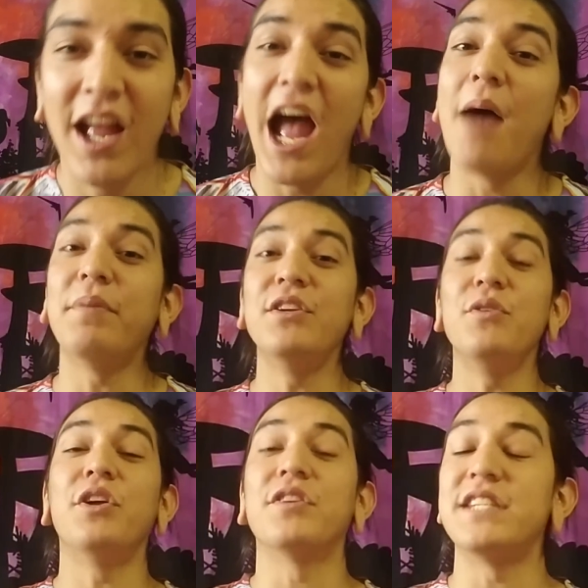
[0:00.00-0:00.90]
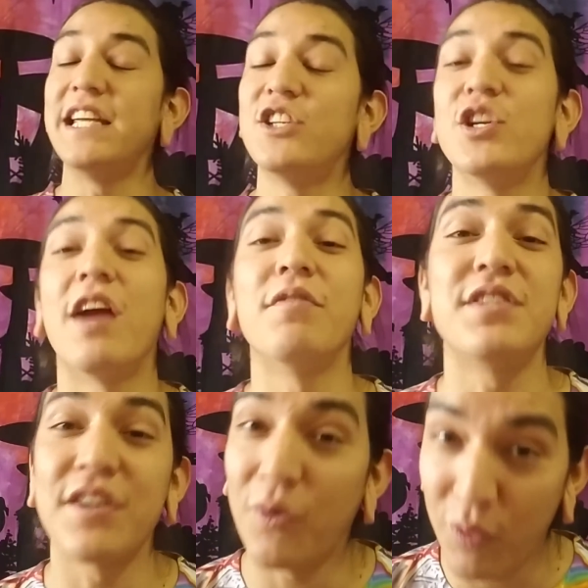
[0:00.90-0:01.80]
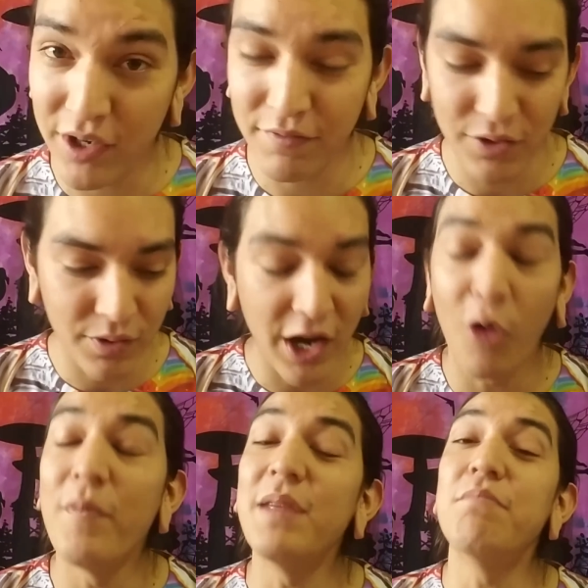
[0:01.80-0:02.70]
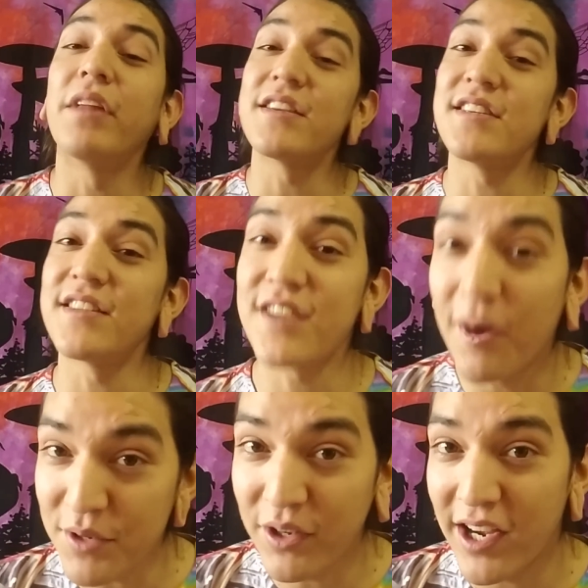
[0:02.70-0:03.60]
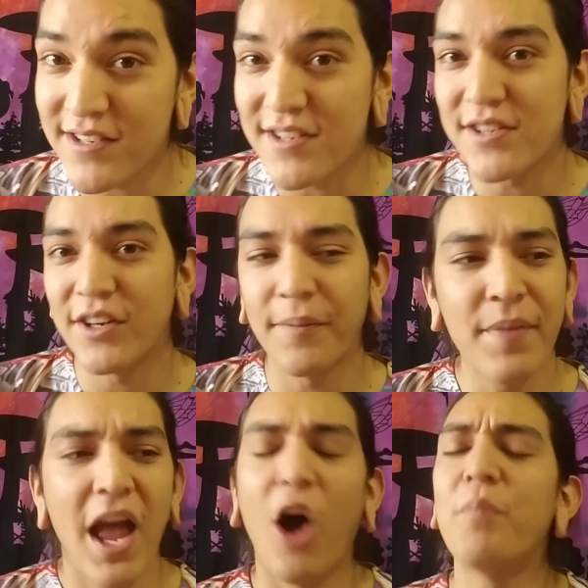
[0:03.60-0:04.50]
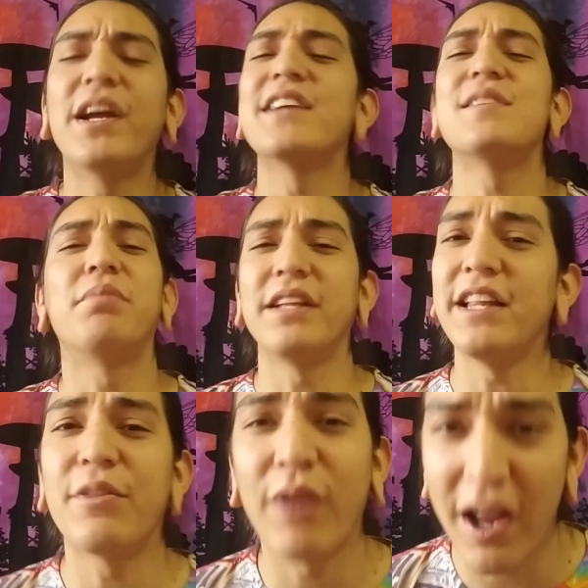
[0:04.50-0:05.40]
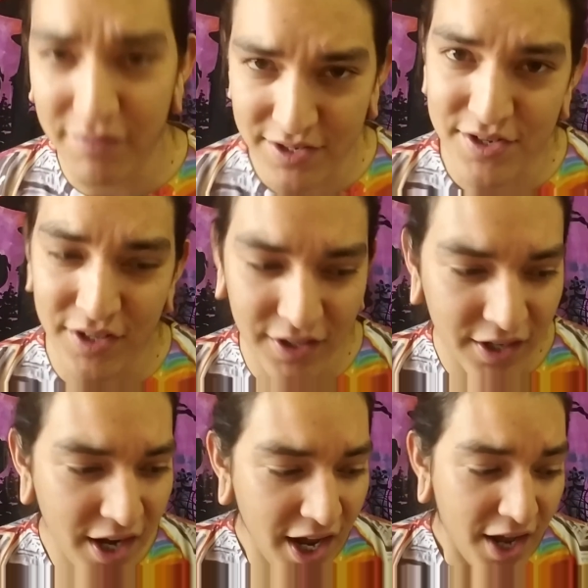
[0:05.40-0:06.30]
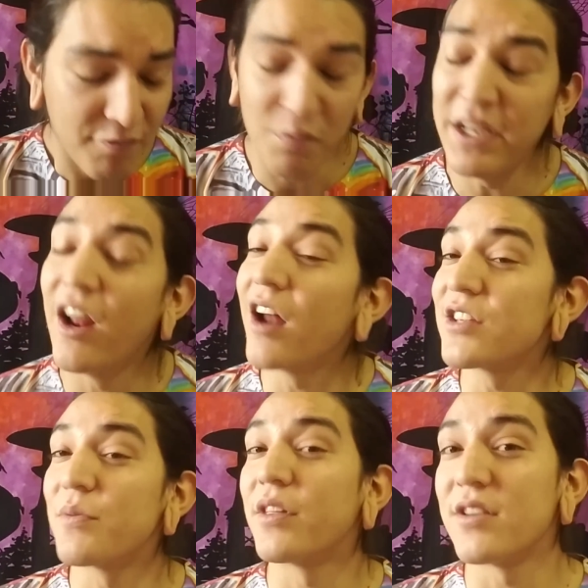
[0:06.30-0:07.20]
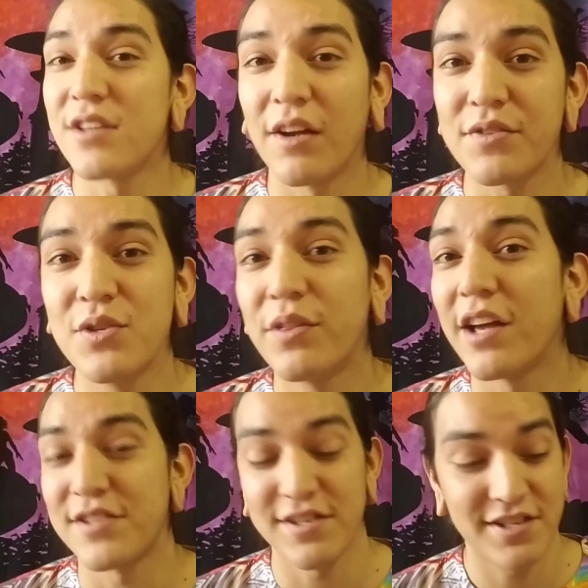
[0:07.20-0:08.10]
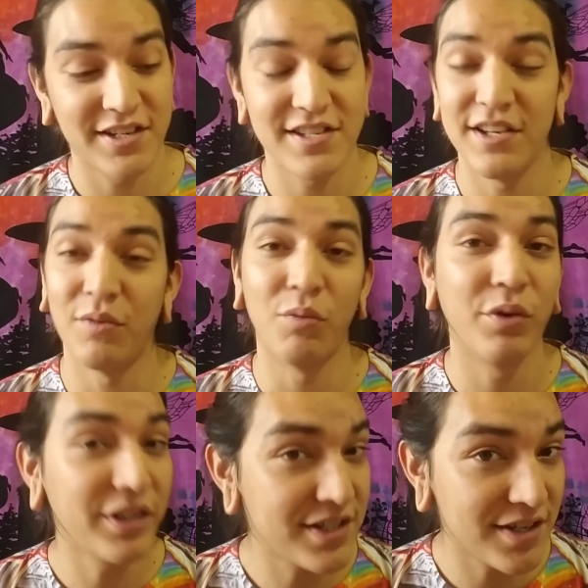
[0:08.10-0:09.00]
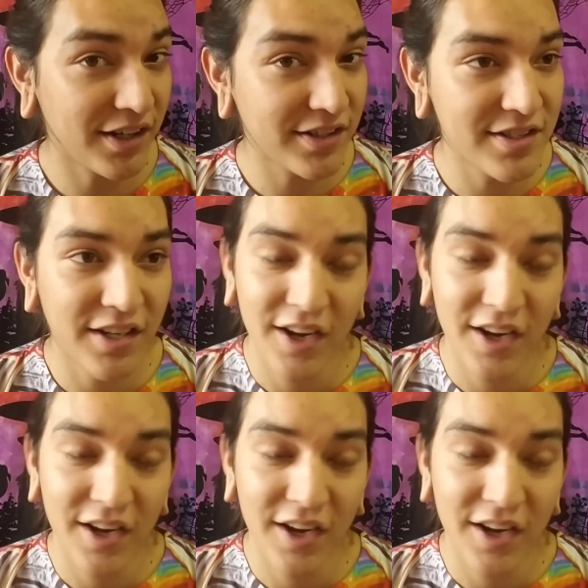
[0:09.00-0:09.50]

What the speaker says: Happy New Year to each and every single one of you. I hope many blessings come to you guys this year. Hope you guys completely thrive this year. If we're being honest with ourselves, 2016 really sucked.